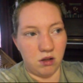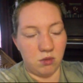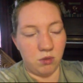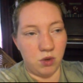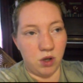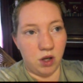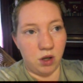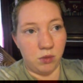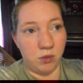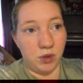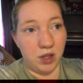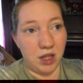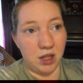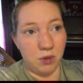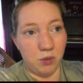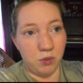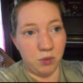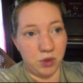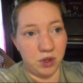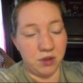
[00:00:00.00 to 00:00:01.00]
well, we
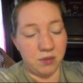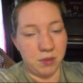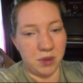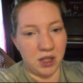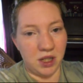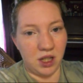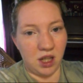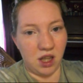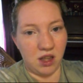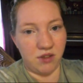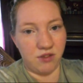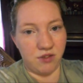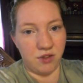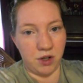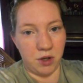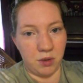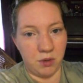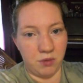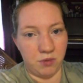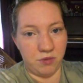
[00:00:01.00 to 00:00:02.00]
would have been together
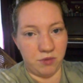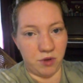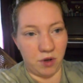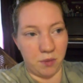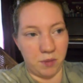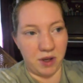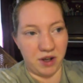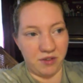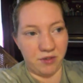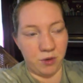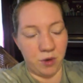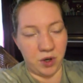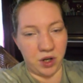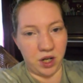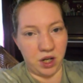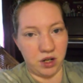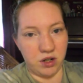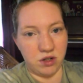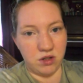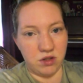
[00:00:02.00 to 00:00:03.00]
for, for about four
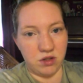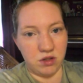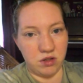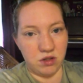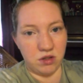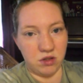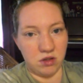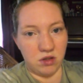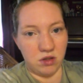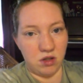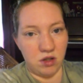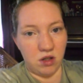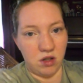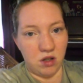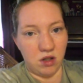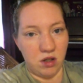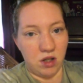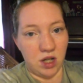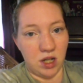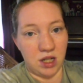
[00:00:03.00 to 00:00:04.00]
years
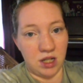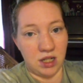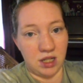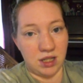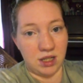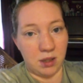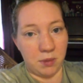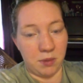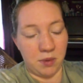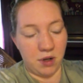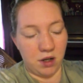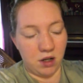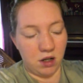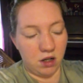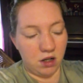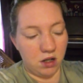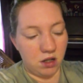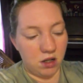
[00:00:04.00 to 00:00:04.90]
in December.